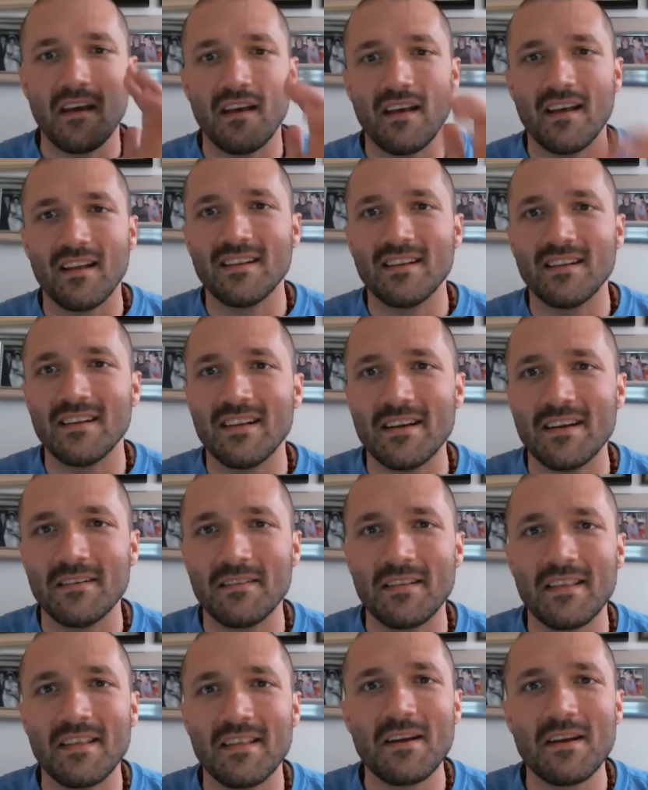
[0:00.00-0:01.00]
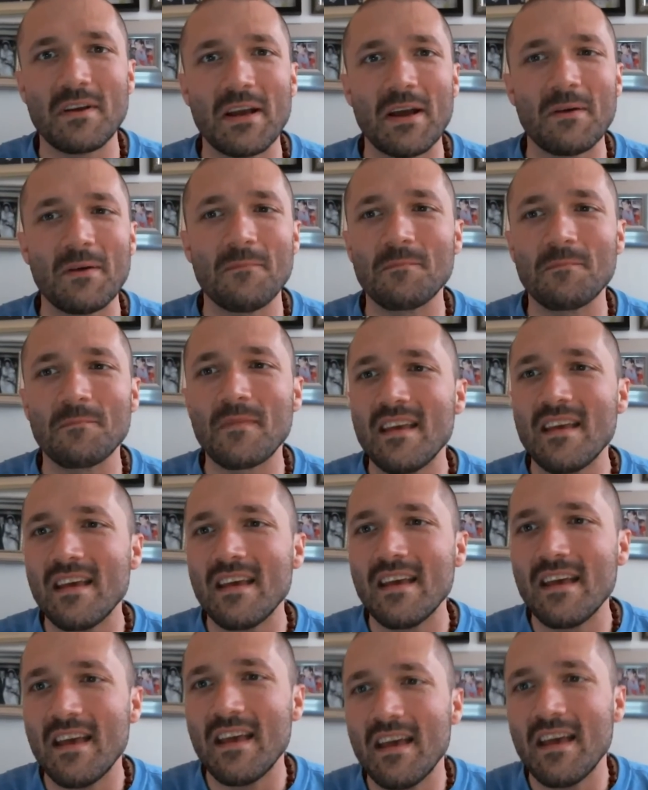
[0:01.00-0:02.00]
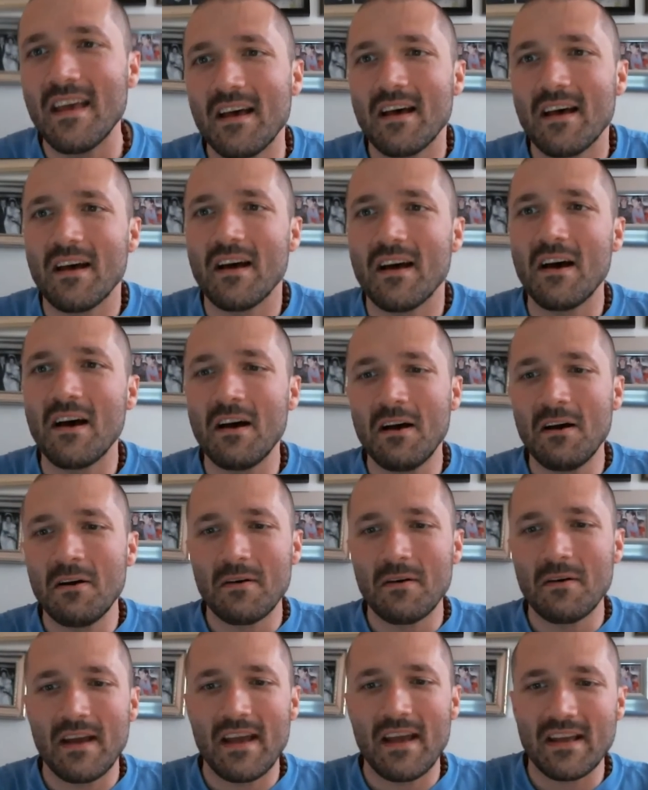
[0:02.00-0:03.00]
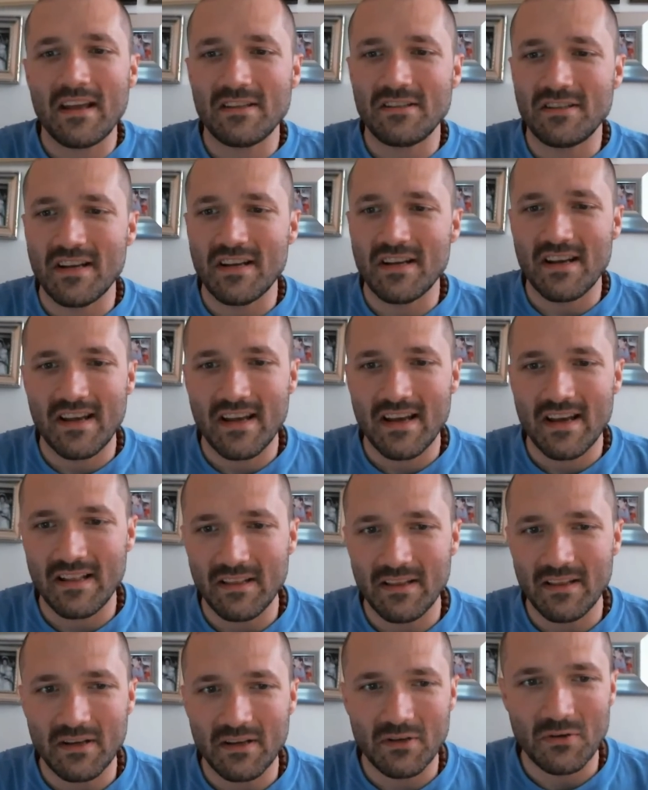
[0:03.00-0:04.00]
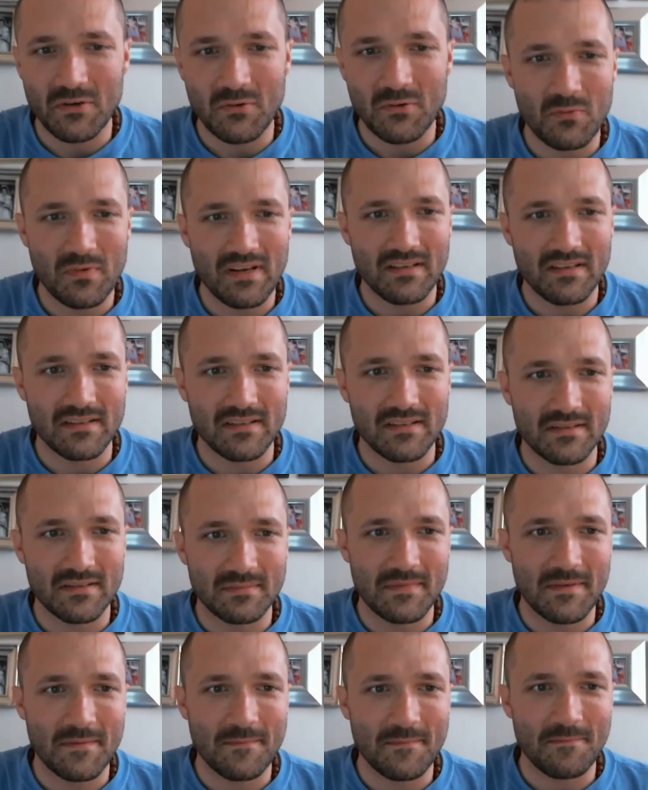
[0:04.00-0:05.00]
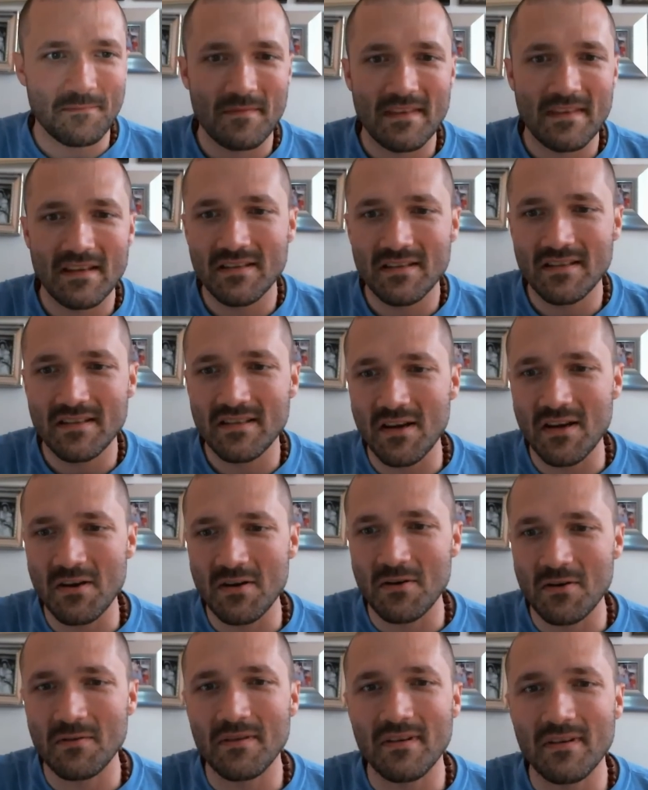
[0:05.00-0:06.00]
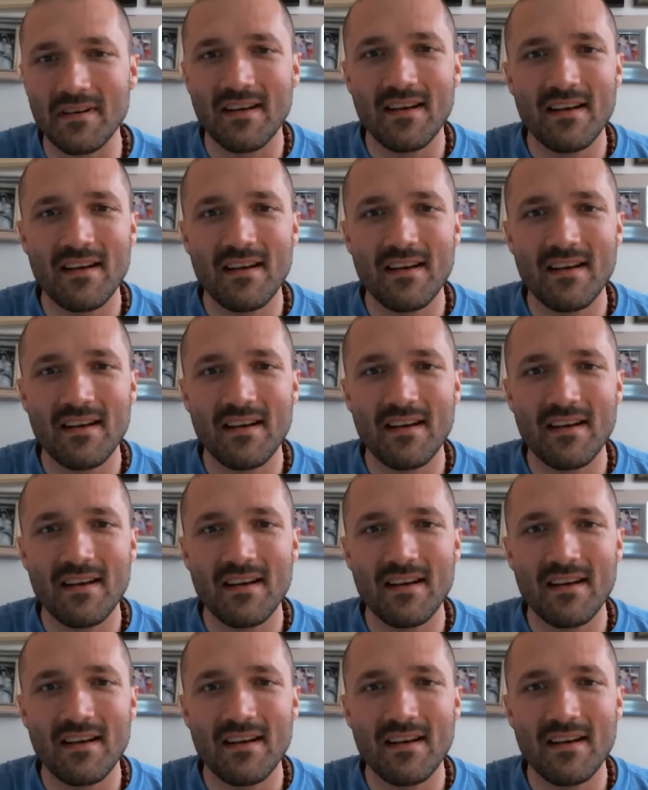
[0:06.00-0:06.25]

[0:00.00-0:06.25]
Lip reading: Cut it out. There we go. Oh, AJ, hello, welcome. So,